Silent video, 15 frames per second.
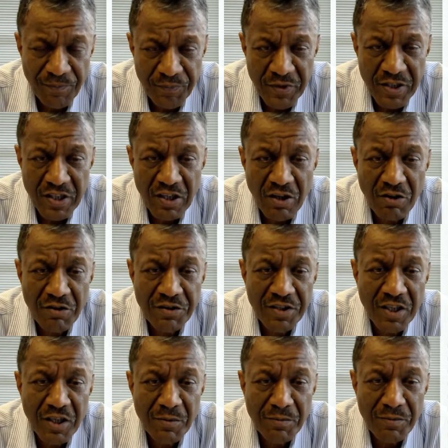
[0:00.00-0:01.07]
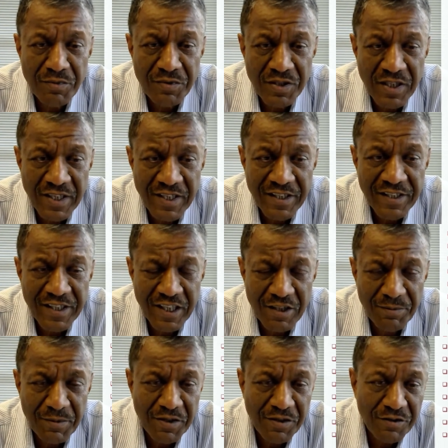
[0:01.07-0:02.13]
But NOx comes at the
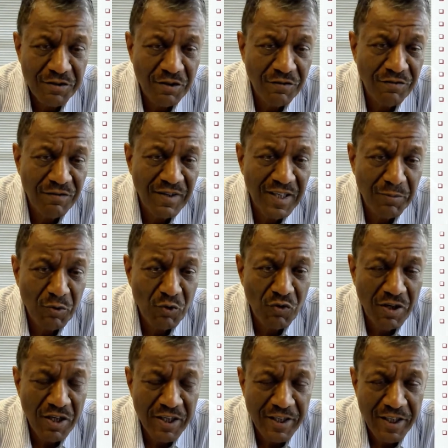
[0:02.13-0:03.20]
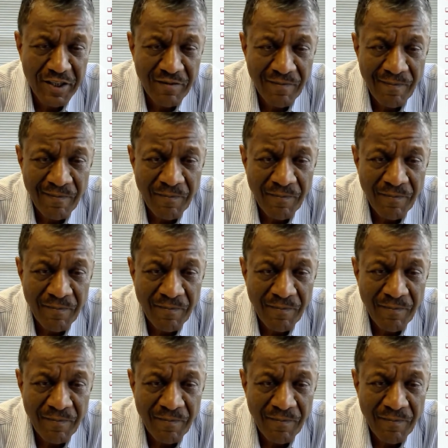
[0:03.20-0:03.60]
expense of flame quality.